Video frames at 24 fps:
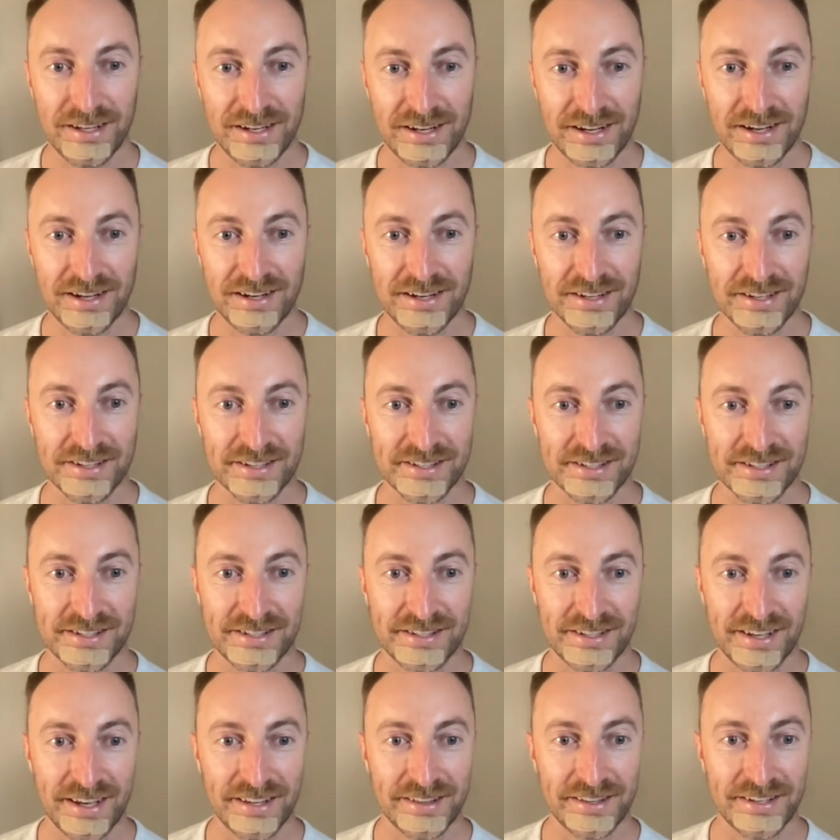
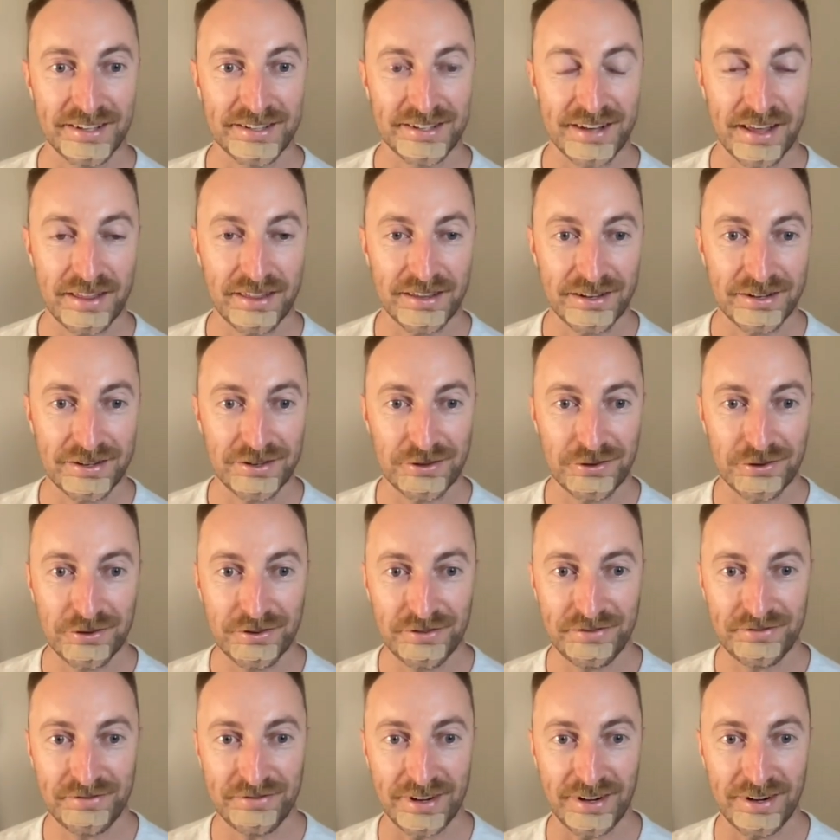does. And there's nothing to
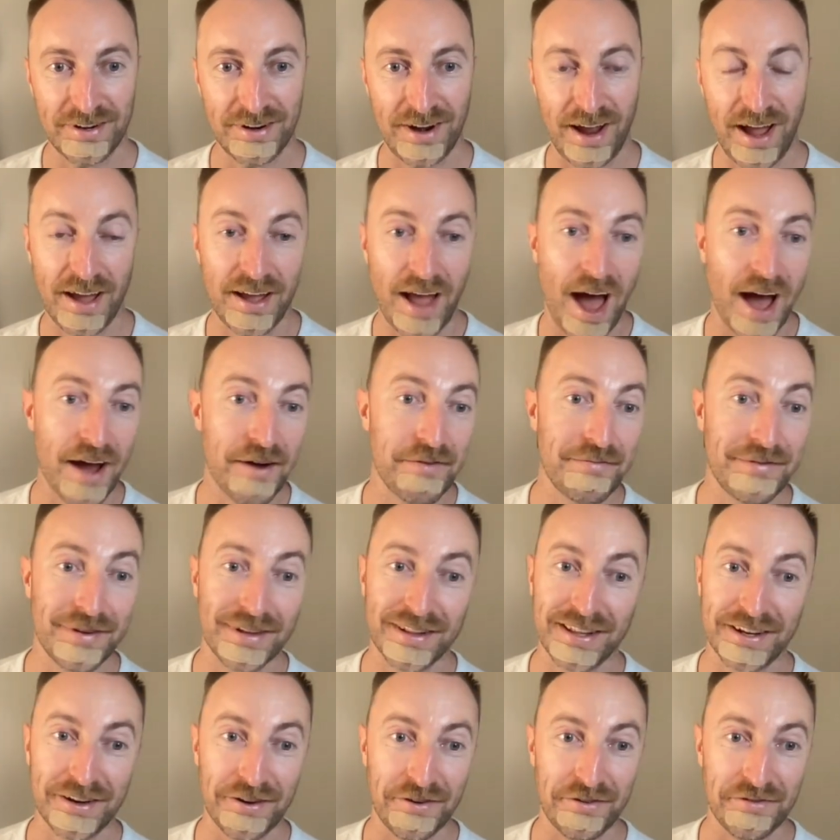fear. I
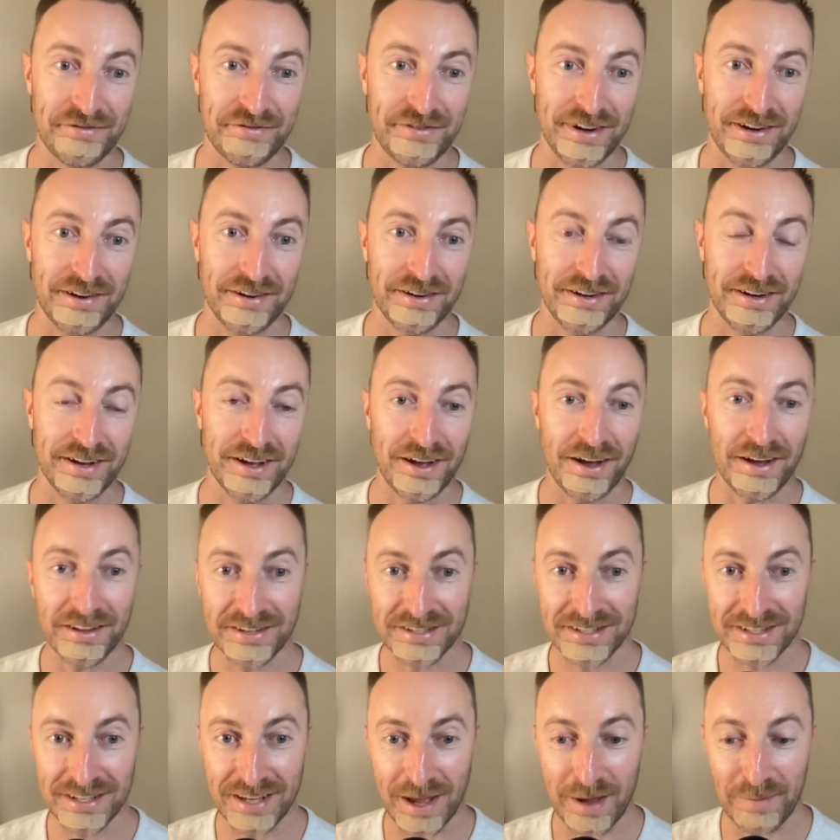really don't fear it.
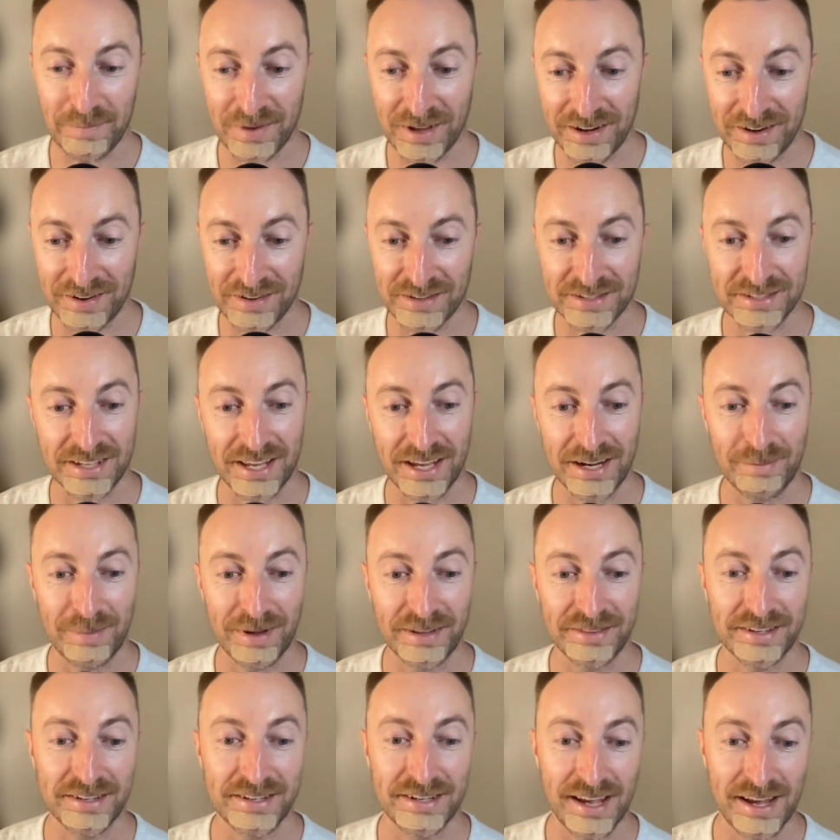Honestly, I'm kind of excited about
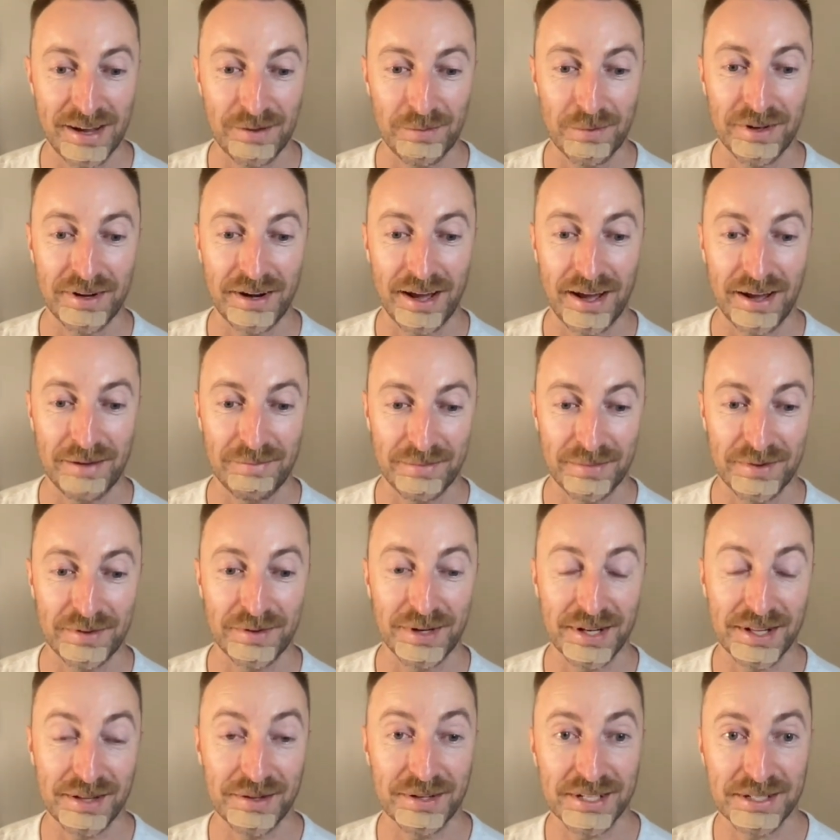the day when
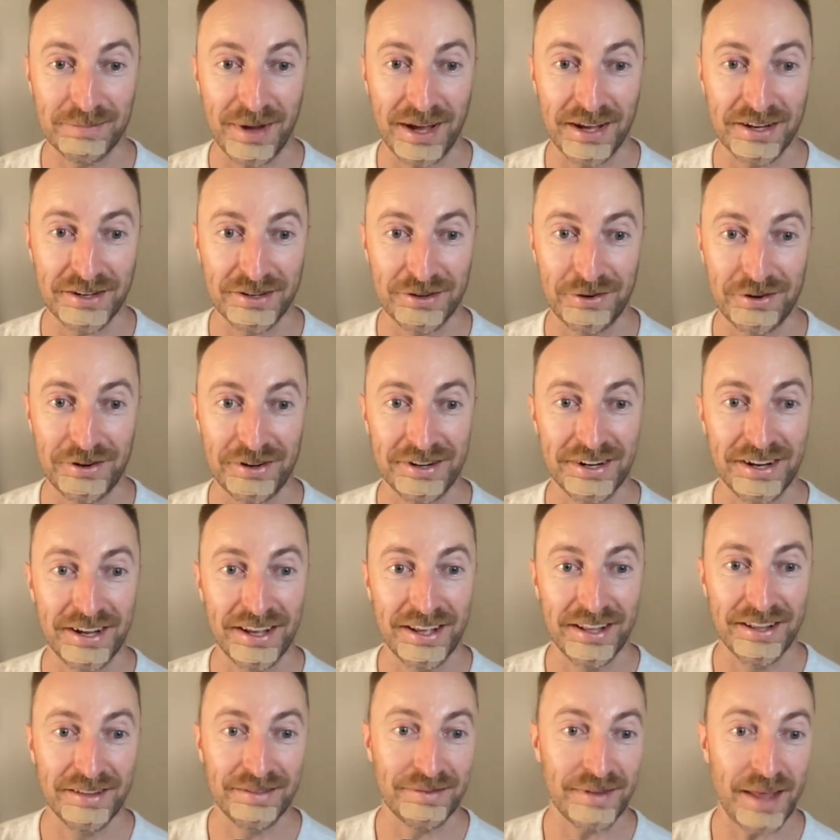it's my
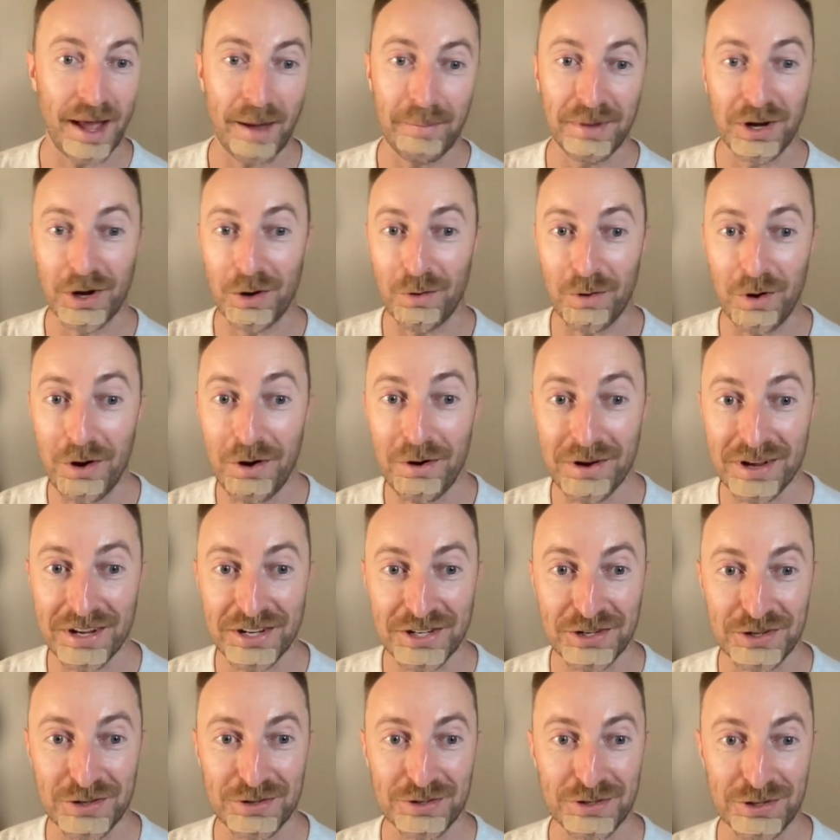turn. I'm in no hurry
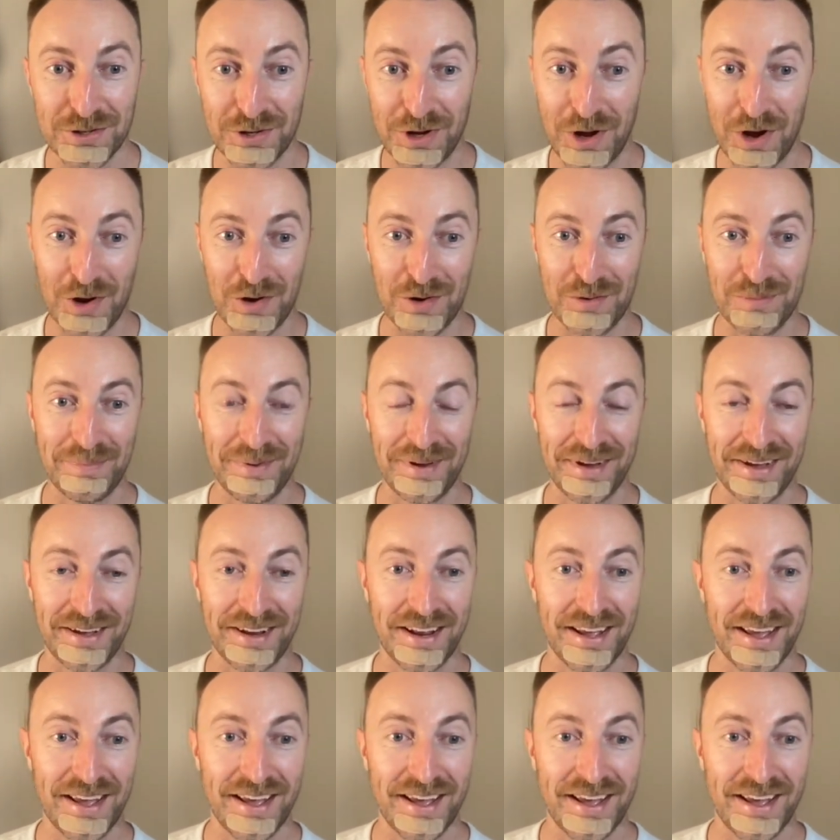to go, but